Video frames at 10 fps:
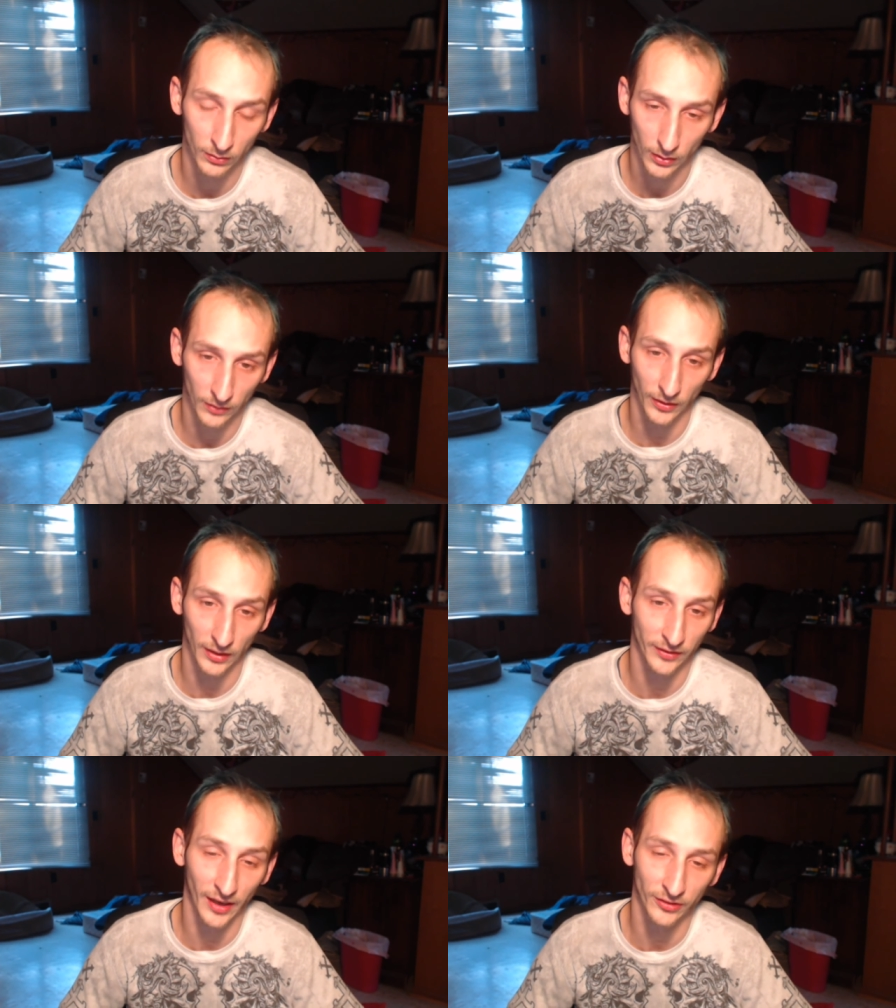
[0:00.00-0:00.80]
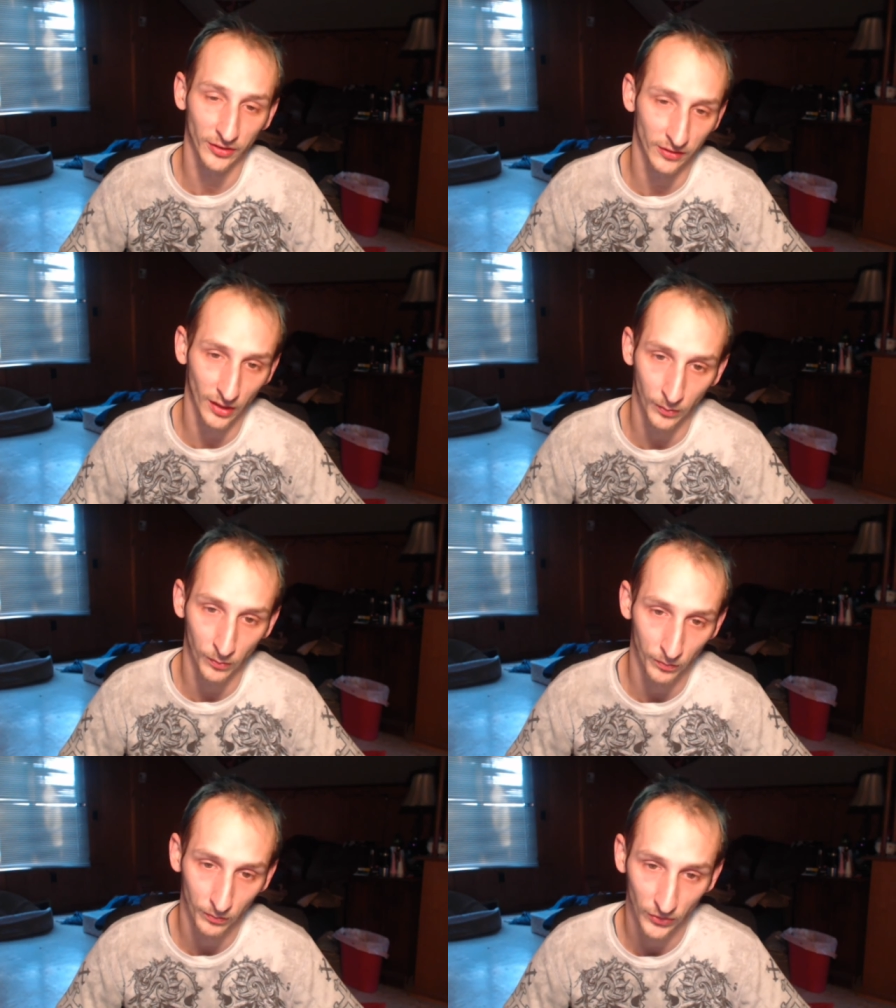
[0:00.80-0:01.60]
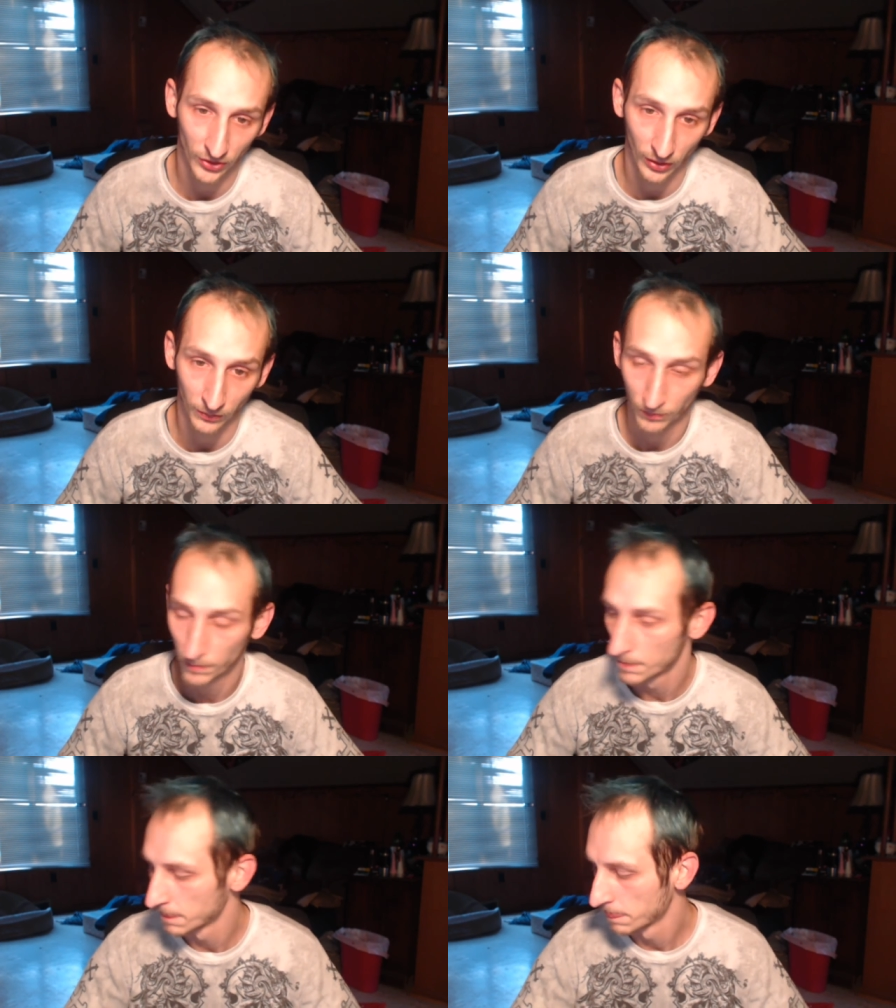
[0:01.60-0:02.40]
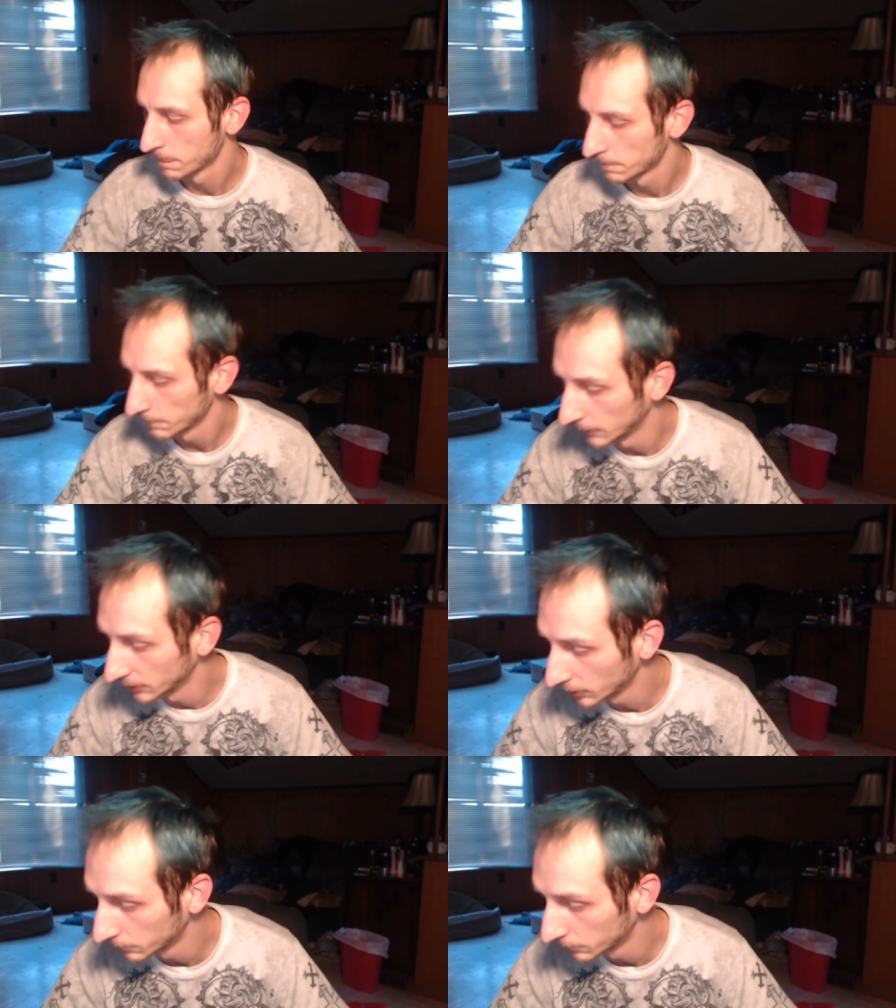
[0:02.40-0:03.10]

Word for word: a fantastic time. So there you go.